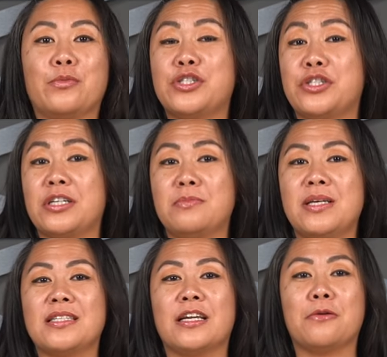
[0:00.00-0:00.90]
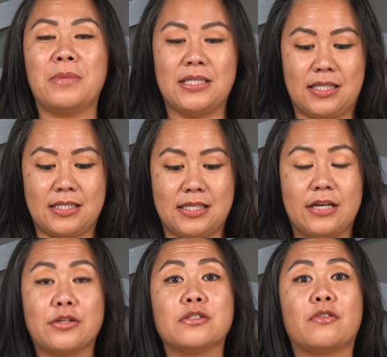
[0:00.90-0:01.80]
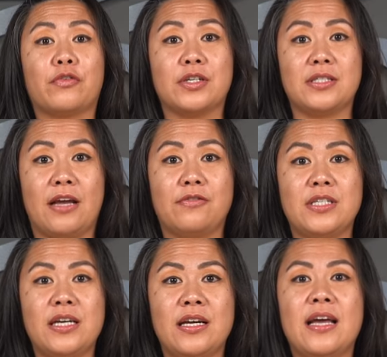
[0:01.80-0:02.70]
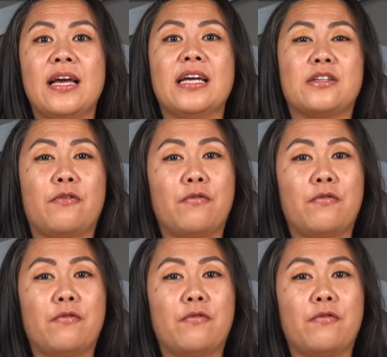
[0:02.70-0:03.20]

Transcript: which just means that it meets the standards for safety. It's a